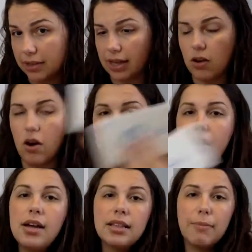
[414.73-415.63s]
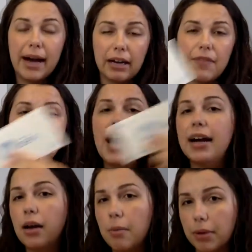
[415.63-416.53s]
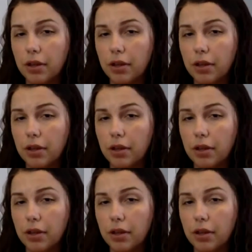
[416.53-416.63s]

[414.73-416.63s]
place it on the back of the neck,